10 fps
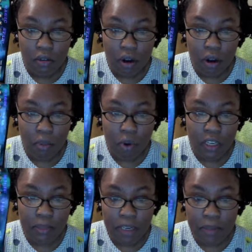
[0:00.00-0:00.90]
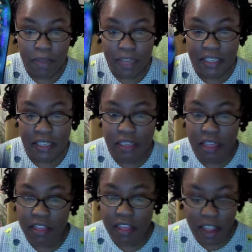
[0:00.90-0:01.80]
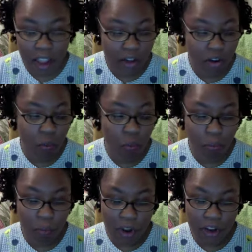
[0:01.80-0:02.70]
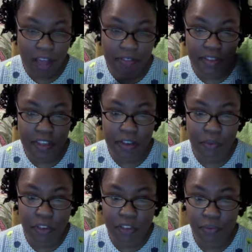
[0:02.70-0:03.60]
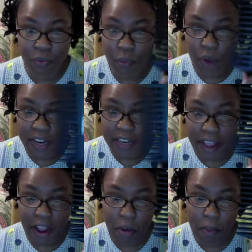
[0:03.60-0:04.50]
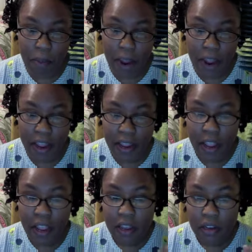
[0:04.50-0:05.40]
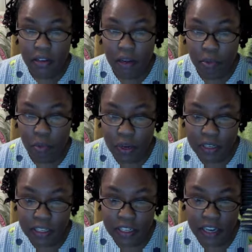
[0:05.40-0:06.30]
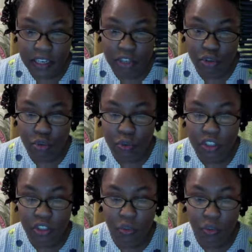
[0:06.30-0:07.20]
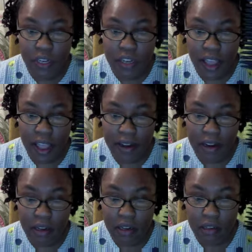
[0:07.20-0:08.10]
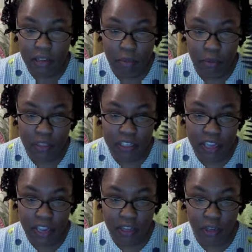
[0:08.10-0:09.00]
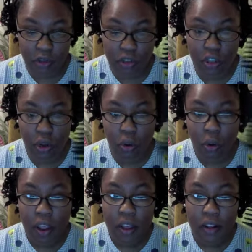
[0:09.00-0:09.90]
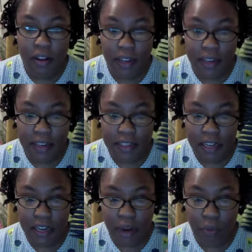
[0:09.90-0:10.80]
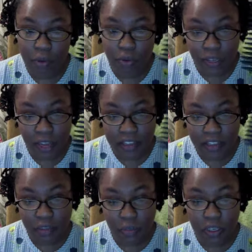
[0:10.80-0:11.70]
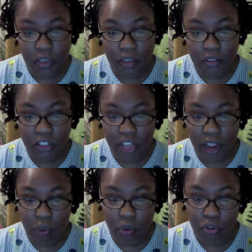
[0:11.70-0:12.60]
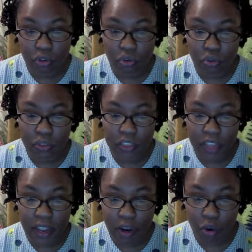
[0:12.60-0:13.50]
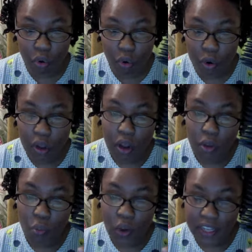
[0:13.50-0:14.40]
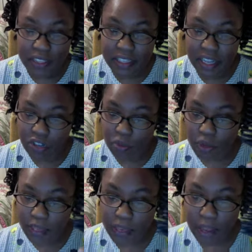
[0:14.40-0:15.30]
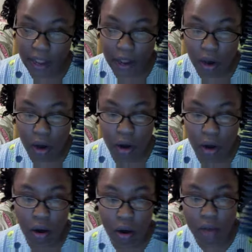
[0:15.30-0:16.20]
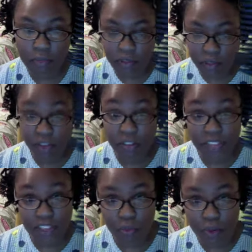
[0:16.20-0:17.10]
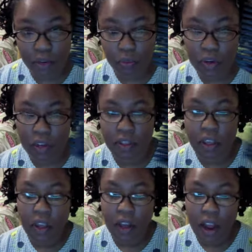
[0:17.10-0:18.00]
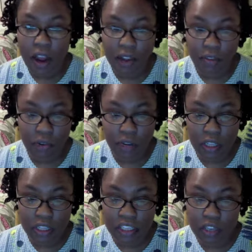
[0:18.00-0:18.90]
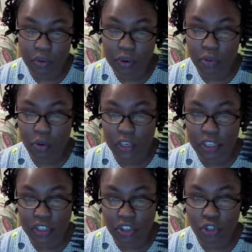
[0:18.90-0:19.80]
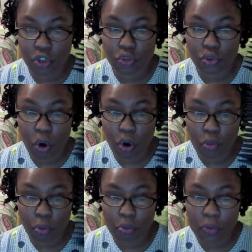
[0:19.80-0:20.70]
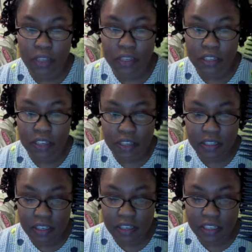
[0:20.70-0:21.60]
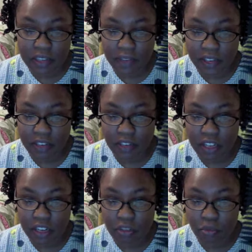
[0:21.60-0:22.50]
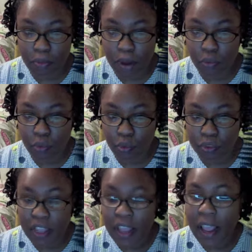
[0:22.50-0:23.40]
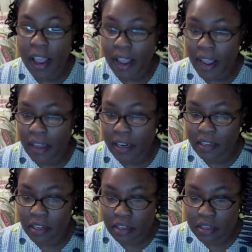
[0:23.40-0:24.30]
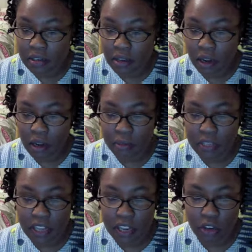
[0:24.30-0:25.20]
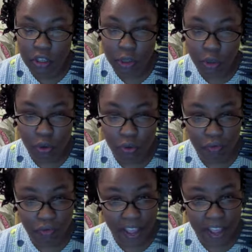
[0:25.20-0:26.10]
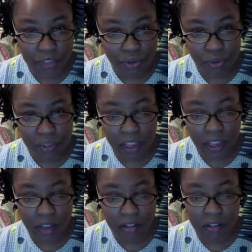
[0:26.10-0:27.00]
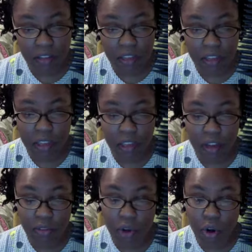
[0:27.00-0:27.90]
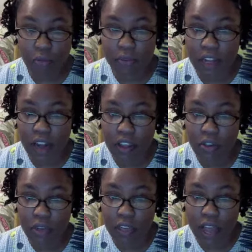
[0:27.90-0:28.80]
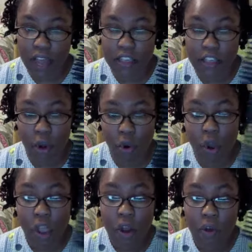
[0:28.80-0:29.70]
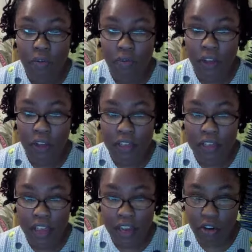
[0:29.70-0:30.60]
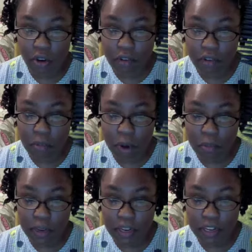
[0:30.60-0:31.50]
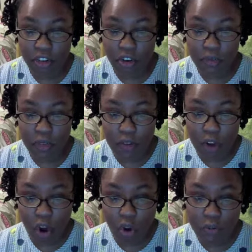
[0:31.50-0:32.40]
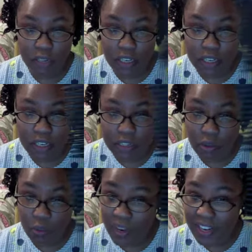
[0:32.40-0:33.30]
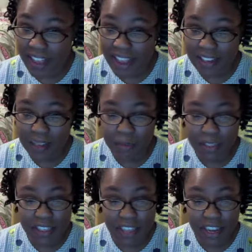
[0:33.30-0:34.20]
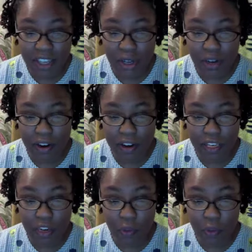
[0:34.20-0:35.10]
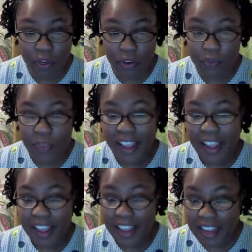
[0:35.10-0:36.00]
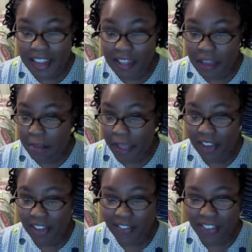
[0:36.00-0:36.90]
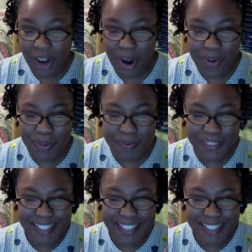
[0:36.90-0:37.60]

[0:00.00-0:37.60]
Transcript: more limited basis than what I think is for right now my number one detangling tool, which is the Weedad Double Detangler. So like I said, I will utilize this one in the shower to detangle wet saturated hair, hair saturated with either a cleansing cream or conditioner to comb through, because it is effective at getting through my roots, and it does detangle a little faster than the other combs that I utilize. So the detangler of the moment in terms of combs is the Weedad Double Detangler, a clear winner in the Battle of the Combs.